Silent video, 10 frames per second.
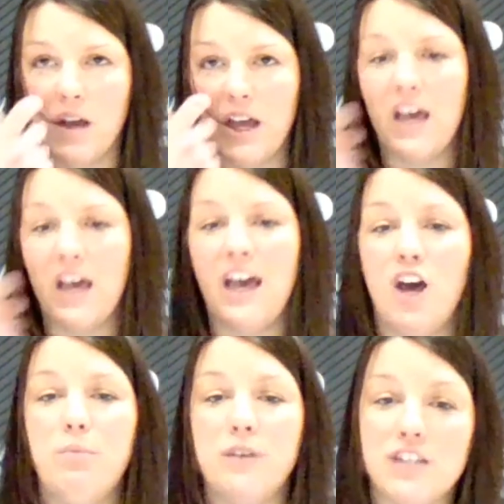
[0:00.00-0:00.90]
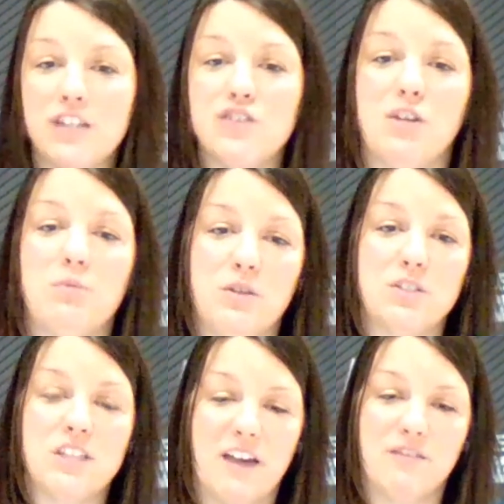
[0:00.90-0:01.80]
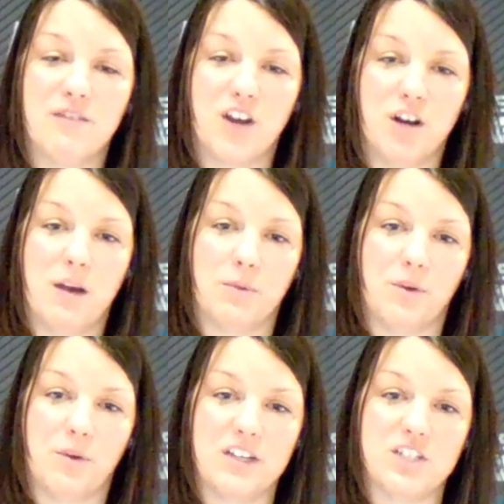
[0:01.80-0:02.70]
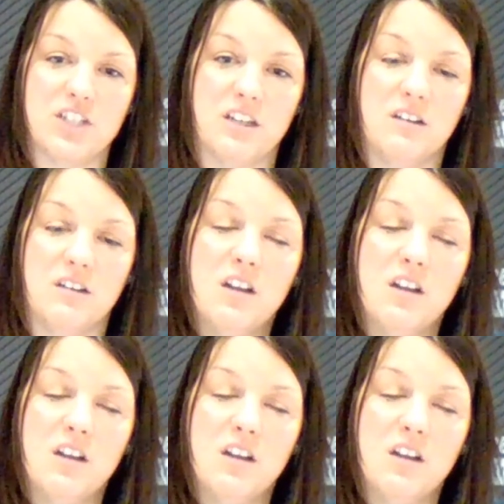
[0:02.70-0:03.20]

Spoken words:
help and contribute to that farm operation.